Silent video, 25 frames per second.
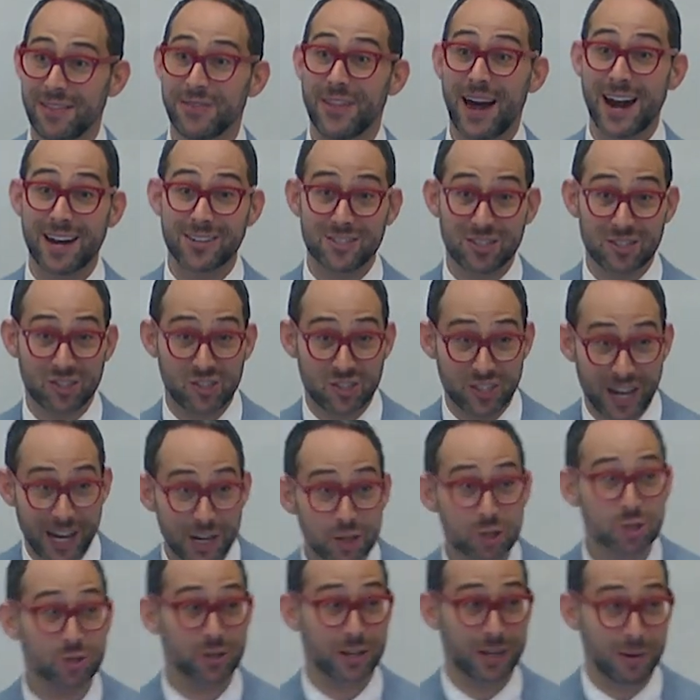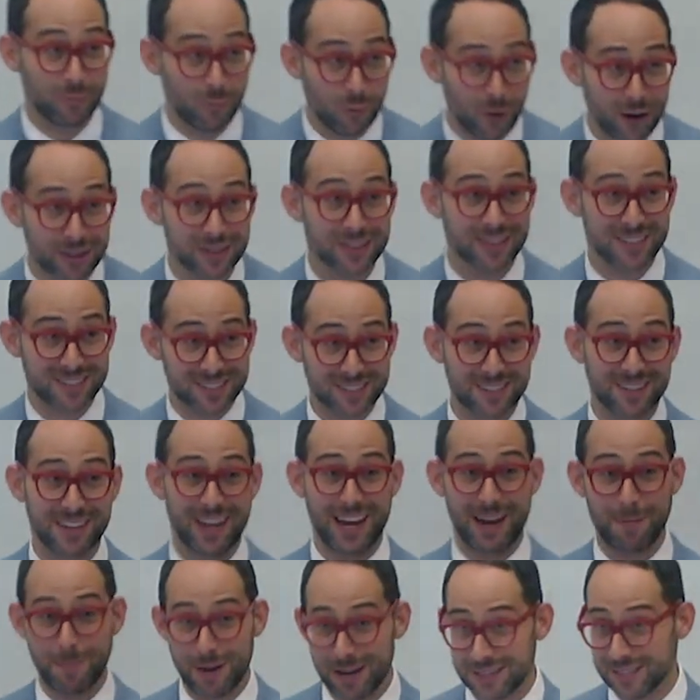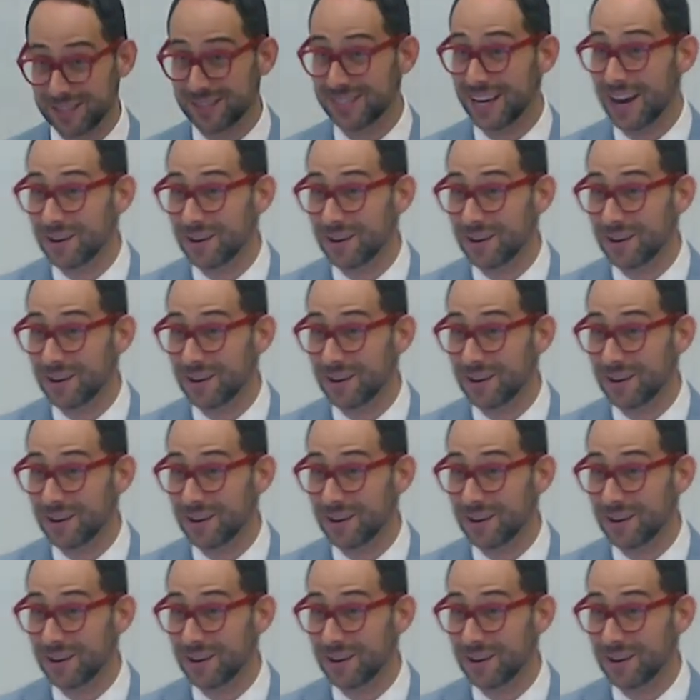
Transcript: That is essentially what this claim is. It